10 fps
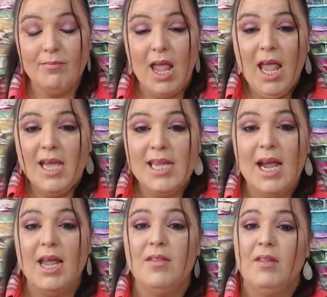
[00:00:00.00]
yeah,
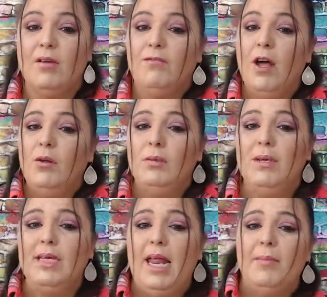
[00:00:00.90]
and then the following
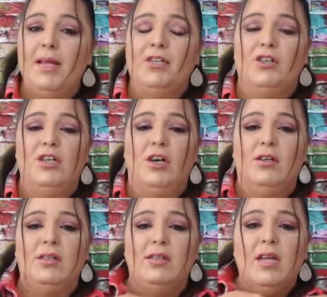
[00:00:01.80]
Monday, make sure y'all
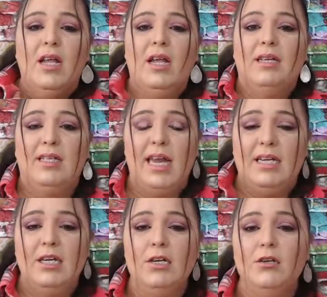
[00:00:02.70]
stay
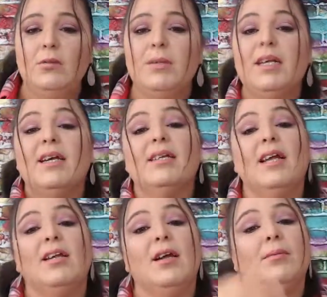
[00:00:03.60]
tuned because I
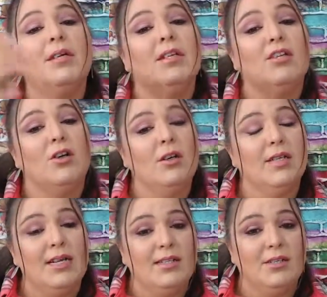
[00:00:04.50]
am going to start
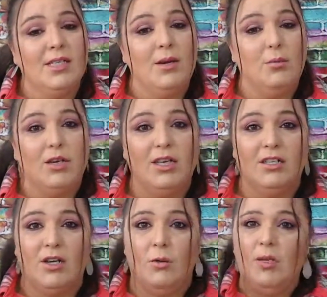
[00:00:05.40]
that series, and we're going to
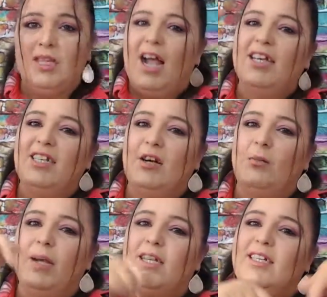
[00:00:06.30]
start with eyeshadow
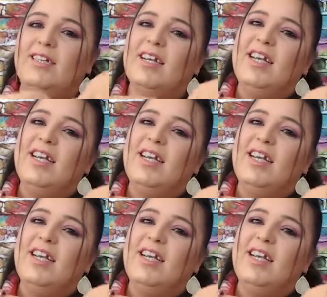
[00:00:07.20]
palettes.